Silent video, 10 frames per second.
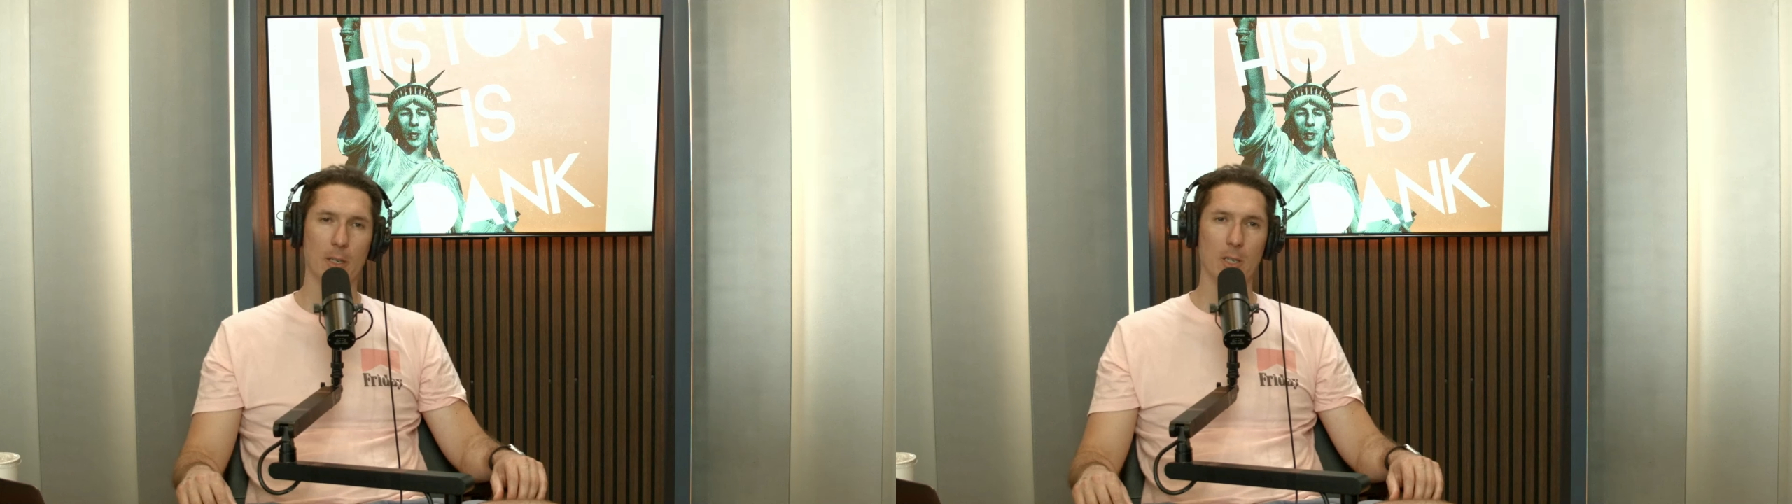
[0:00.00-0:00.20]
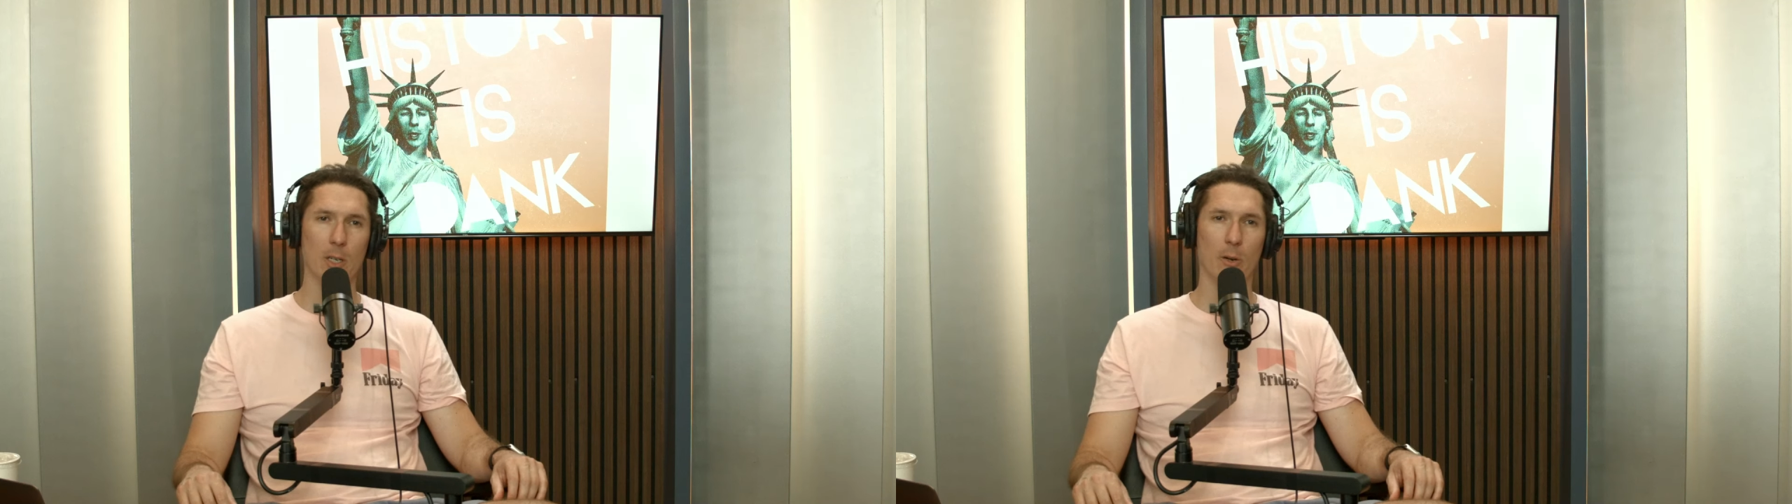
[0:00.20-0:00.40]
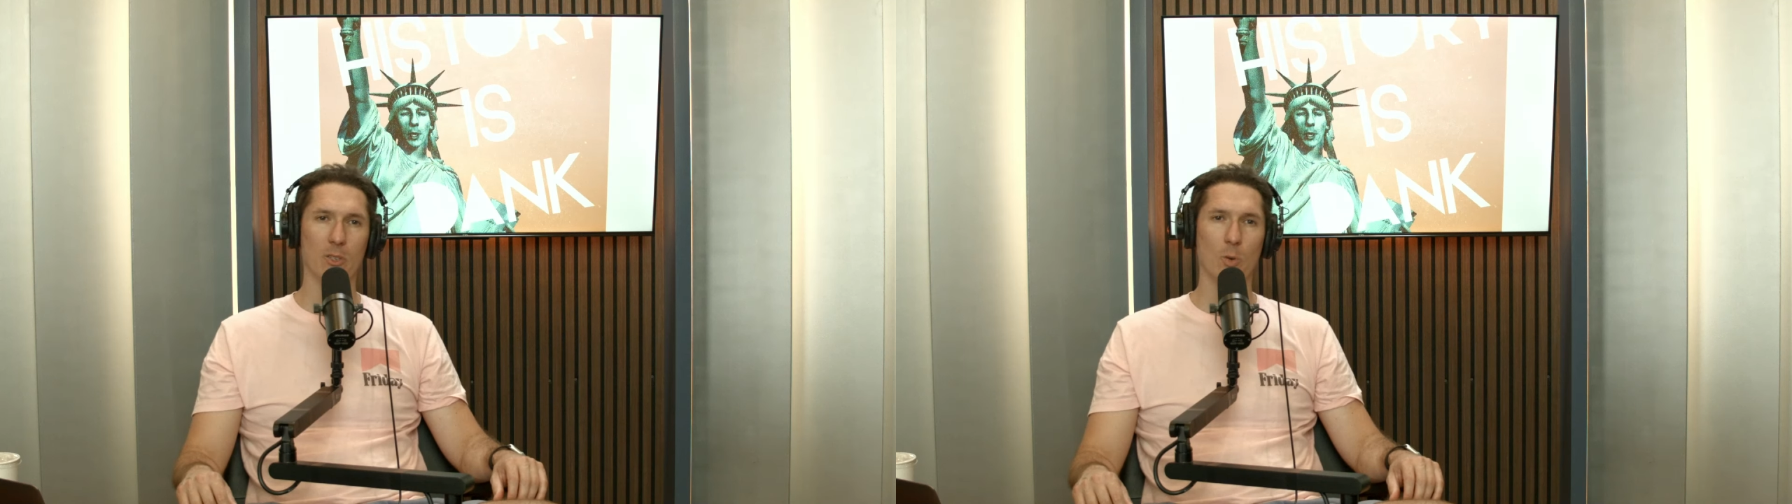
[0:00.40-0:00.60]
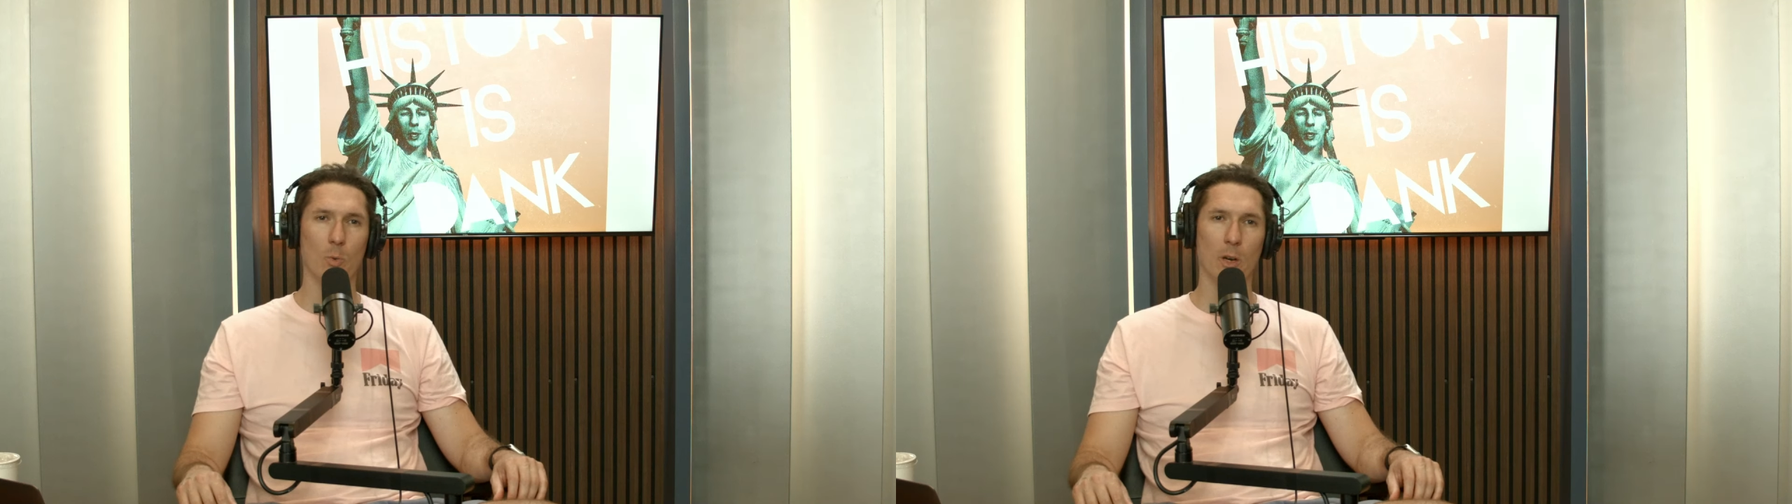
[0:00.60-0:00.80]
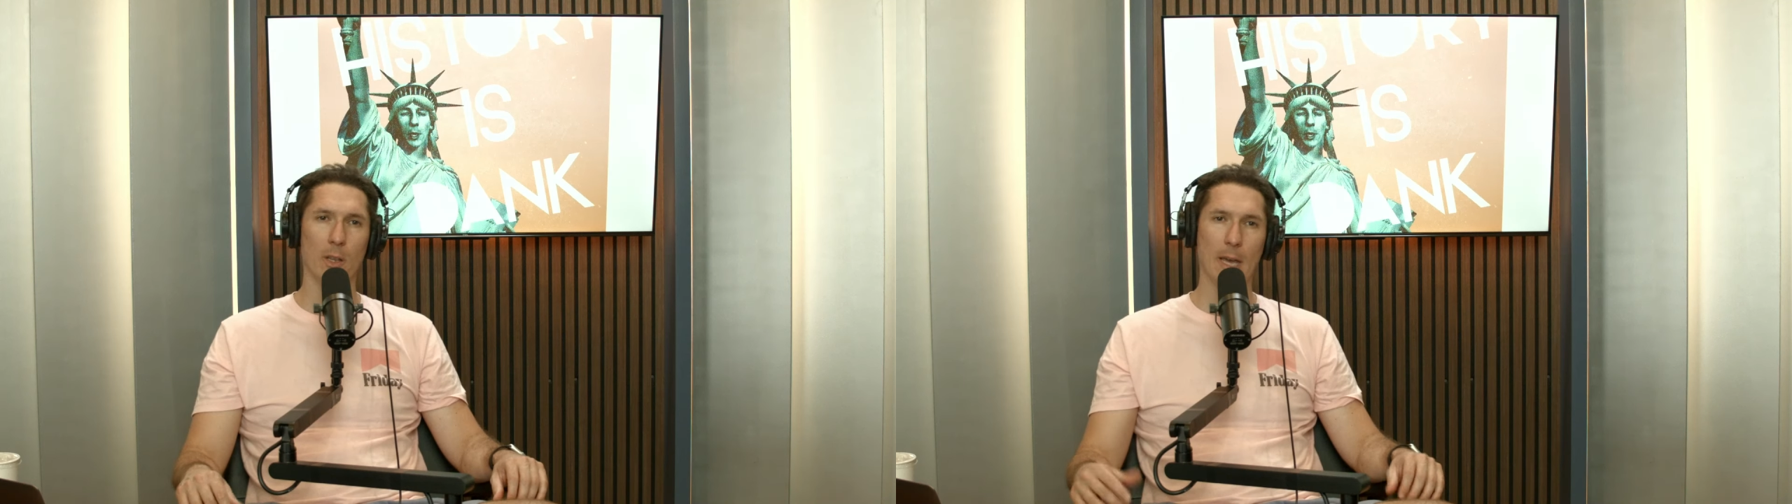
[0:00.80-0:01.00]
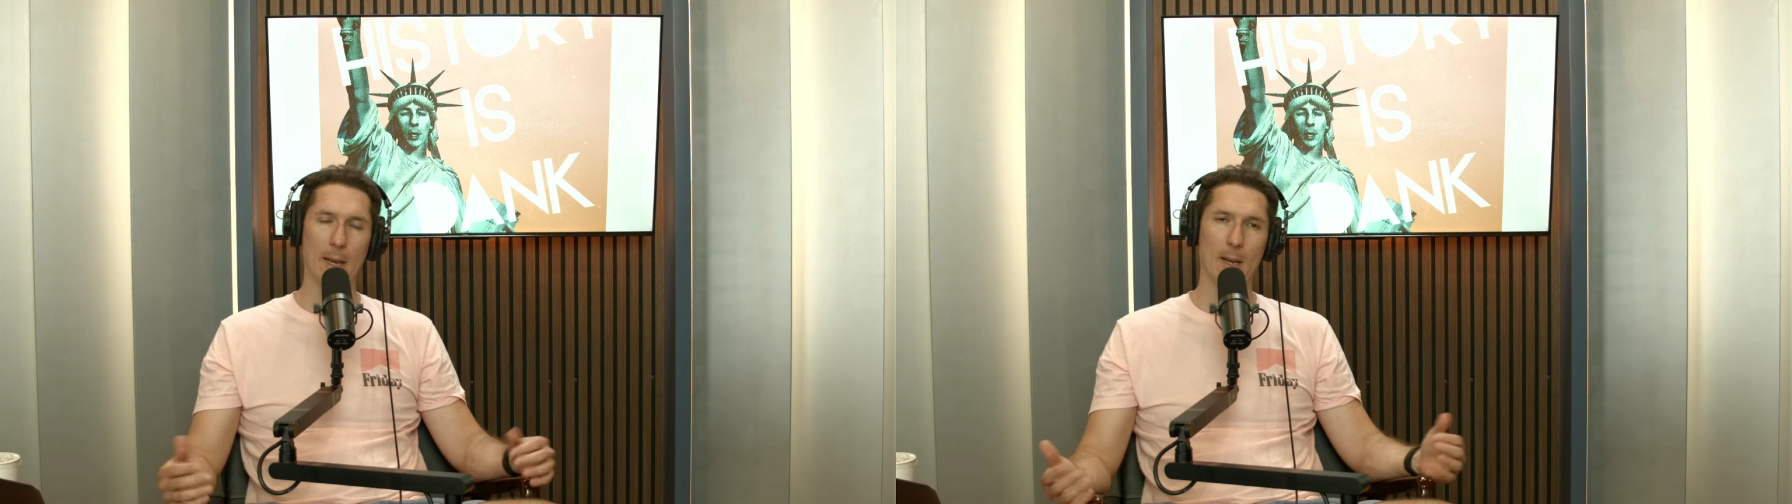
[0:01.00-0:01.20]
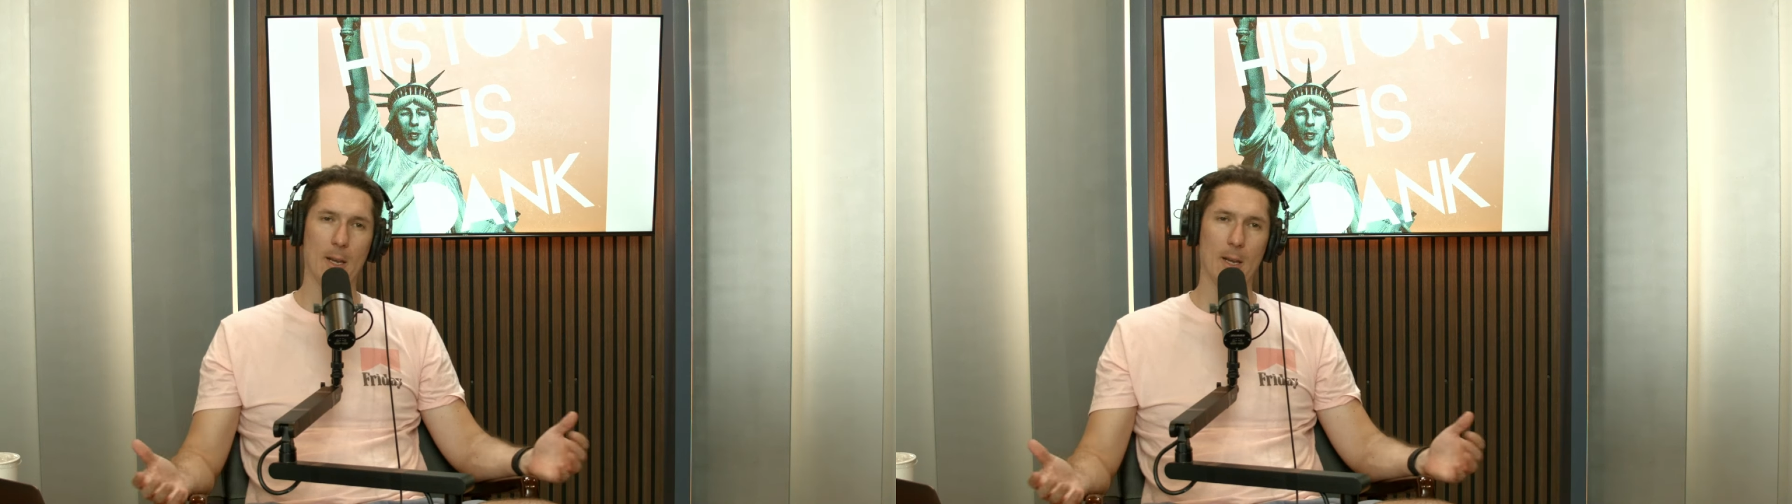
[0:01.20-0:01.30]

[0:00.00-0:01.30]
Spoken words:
You know, it's the one that,